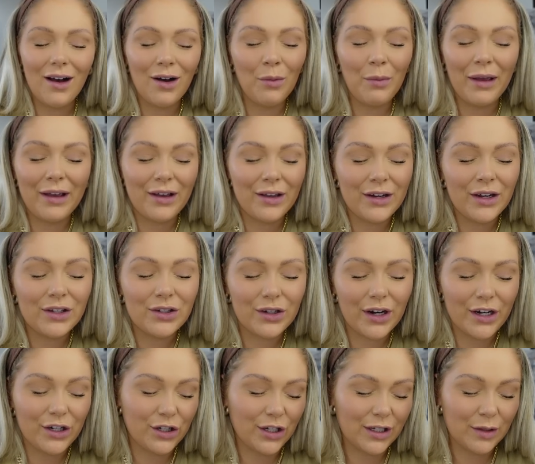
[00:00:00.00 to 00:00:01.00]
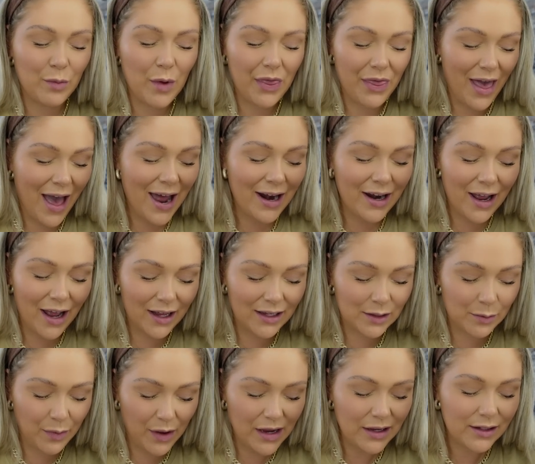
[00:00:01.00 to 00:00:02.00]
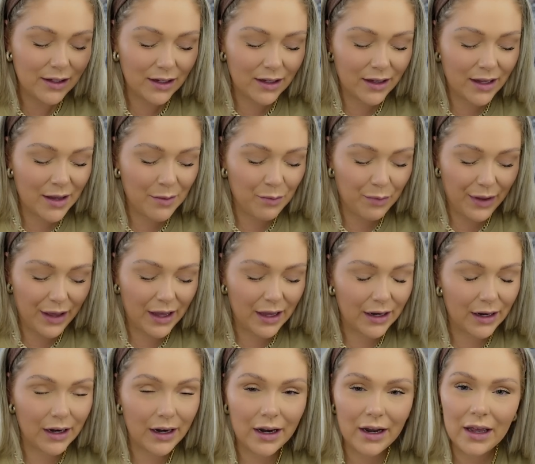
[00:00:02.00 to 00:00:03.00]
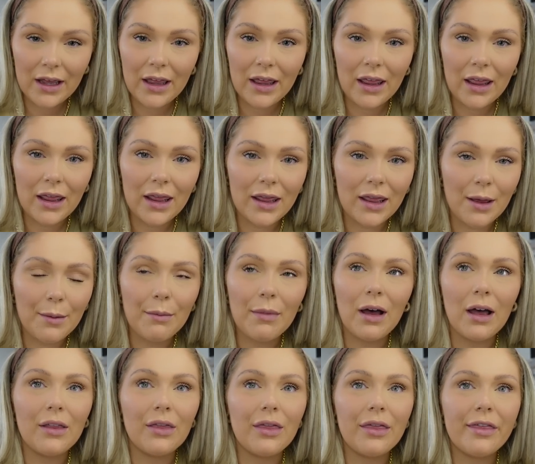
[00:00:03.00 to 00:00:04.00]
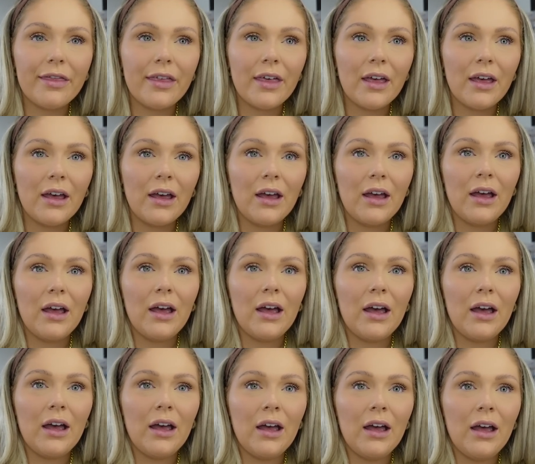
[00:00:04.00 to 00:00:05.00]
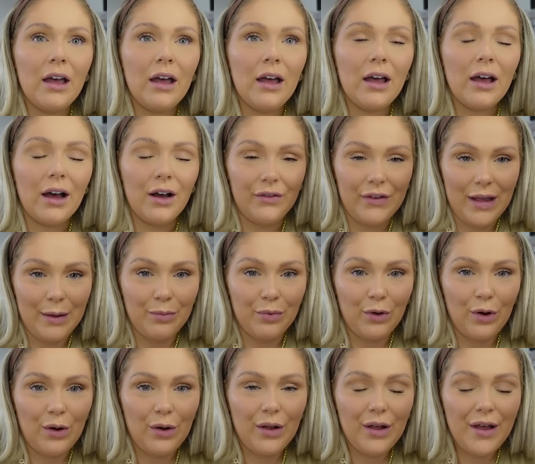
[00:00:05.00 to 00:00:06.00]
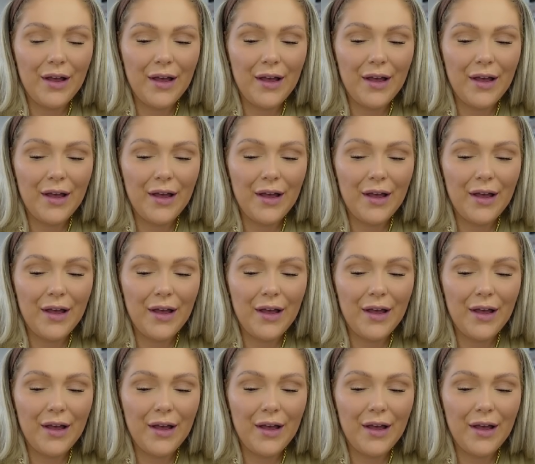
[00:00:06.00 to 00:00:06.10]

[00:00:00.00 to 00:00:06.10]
Oh my goodness gracious. But that has basically been the month of April.